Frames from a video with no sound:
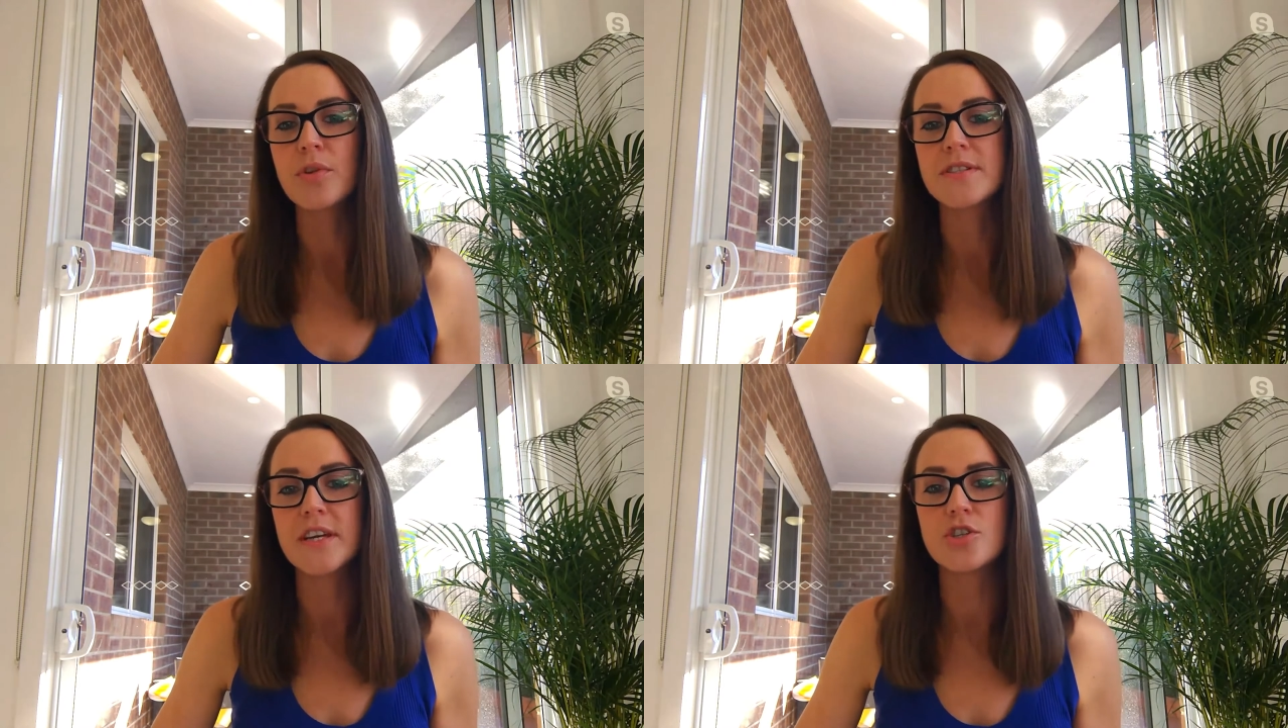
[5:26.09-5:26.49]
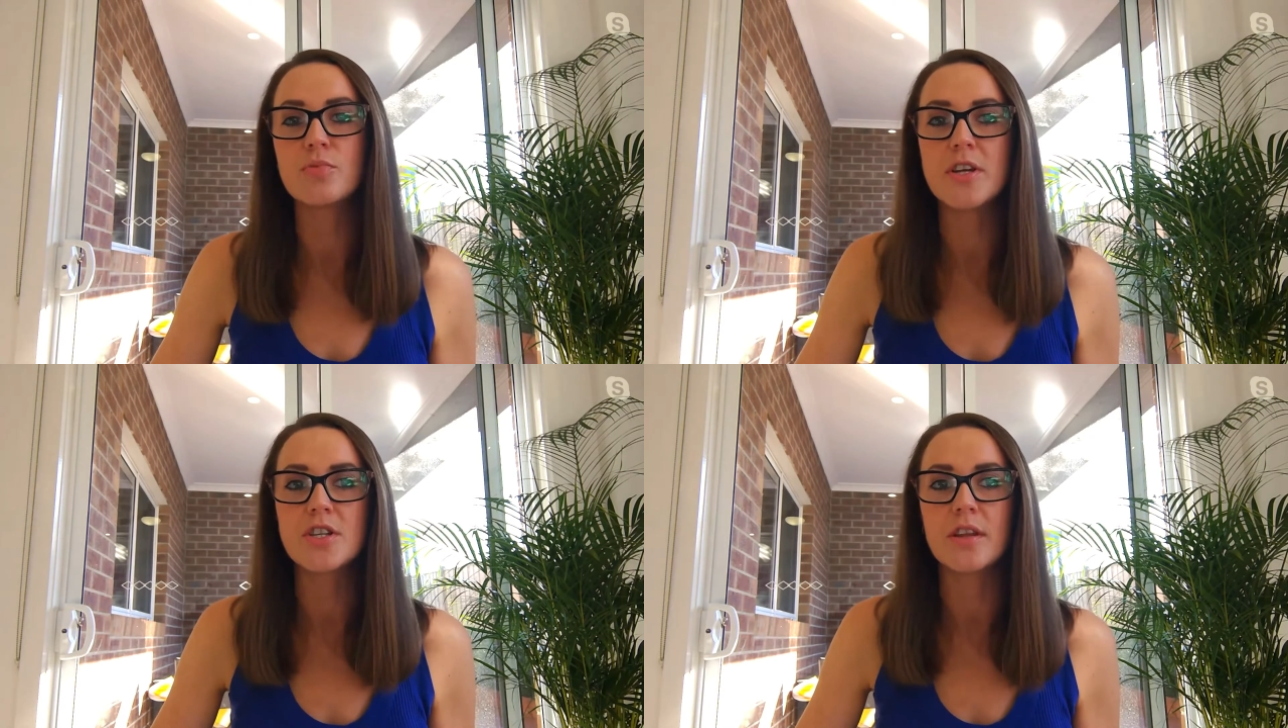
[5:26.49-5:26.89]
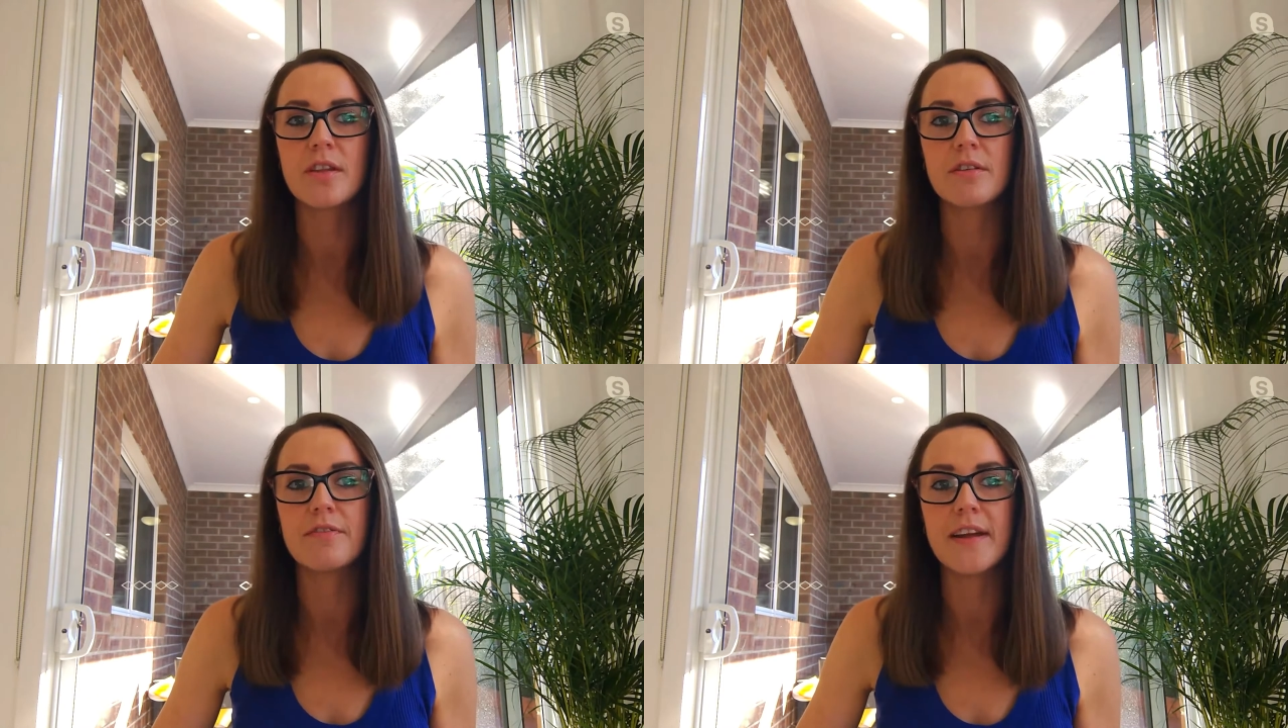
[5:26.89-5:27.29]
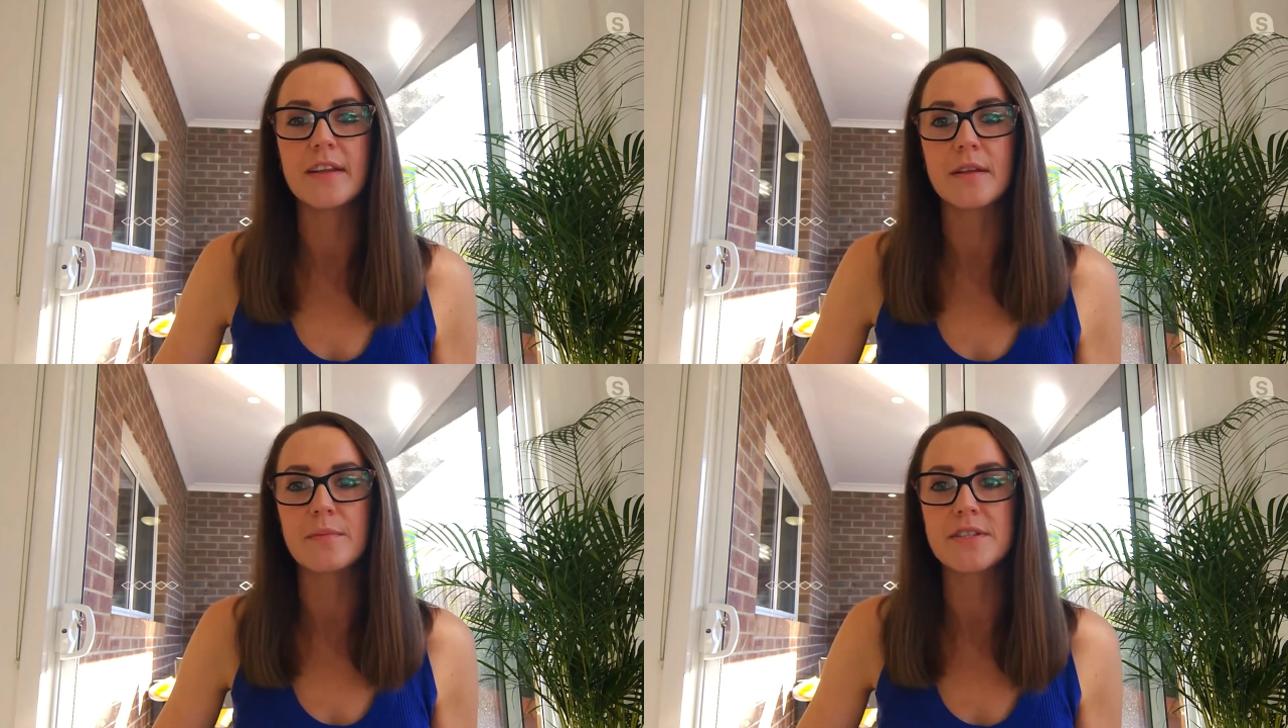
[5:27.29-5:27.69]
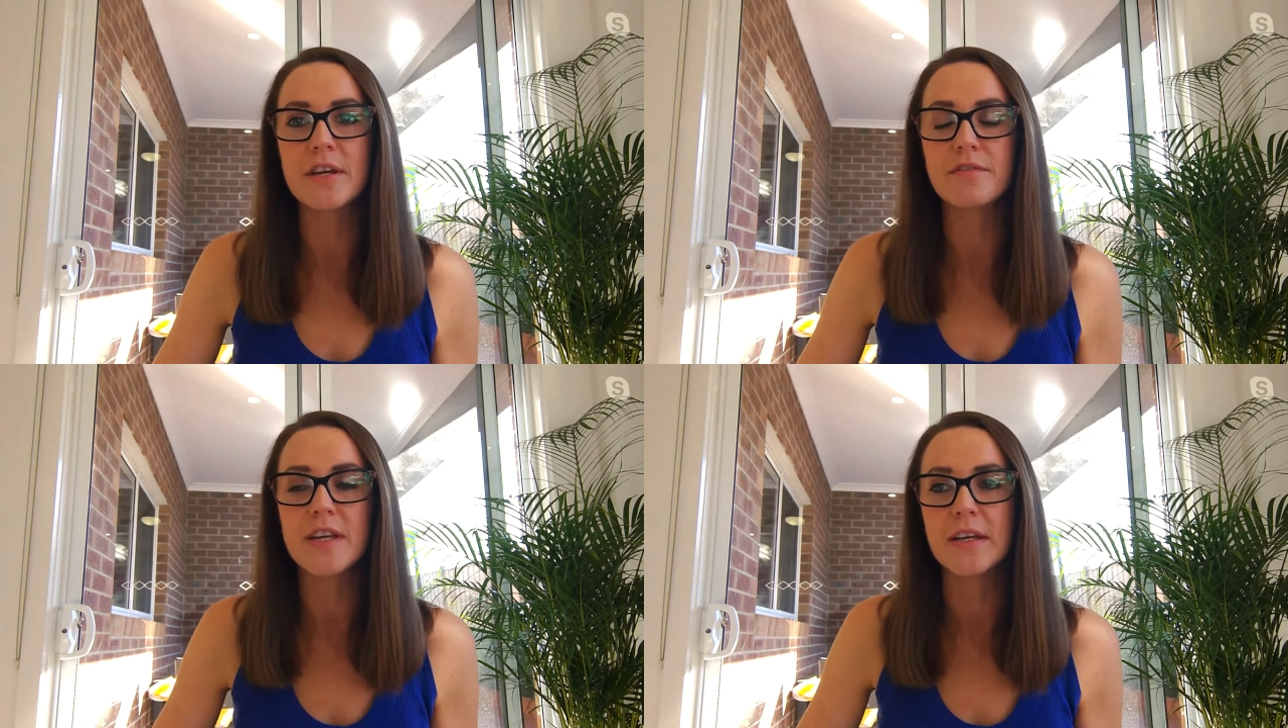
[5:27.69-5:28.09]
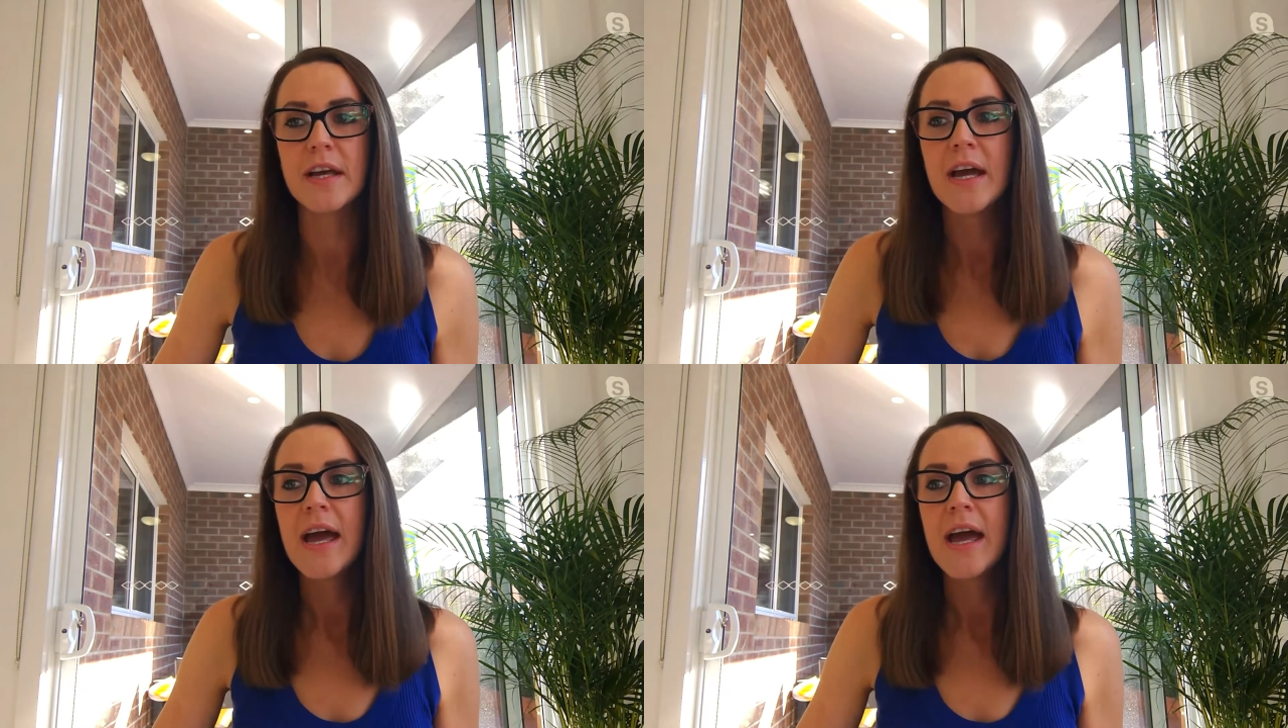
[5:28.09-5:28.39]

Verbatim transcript: the situation that they're finding themselves in,